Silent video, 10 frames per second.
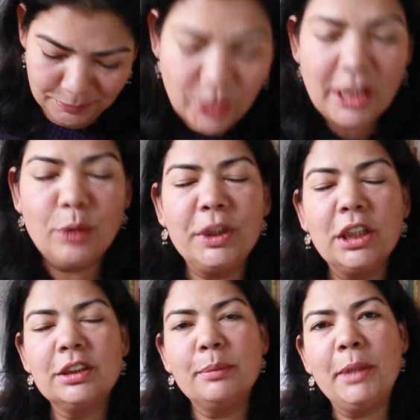Oh yeah, we
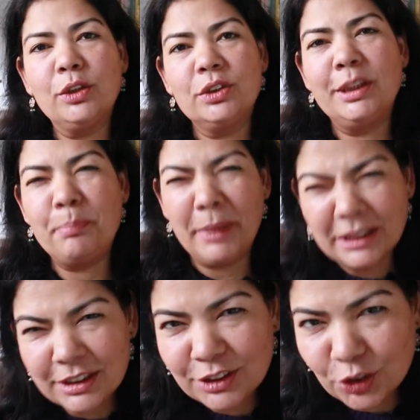learned about
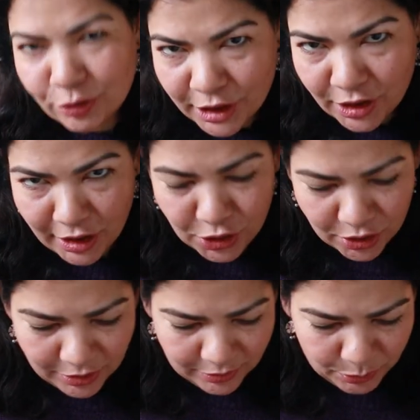dependent origination,